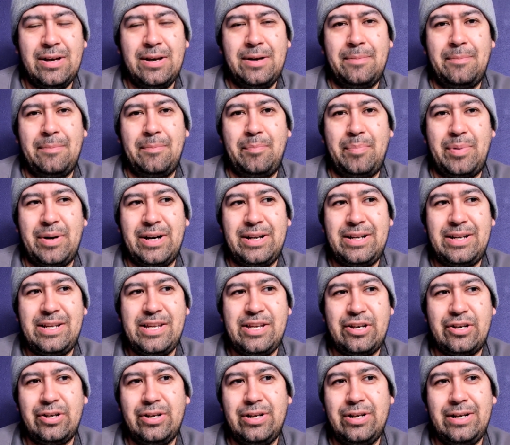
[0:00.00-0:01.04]
but he
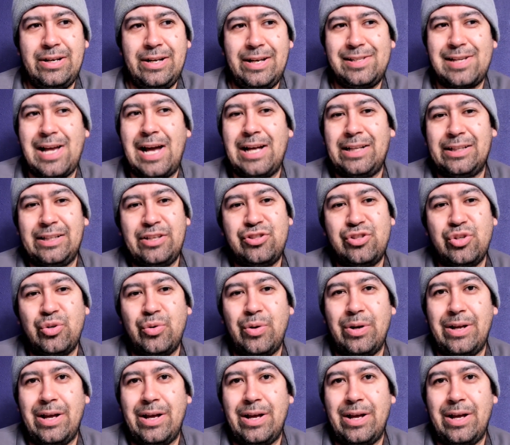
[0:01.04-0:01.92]
couldn't exactly do it.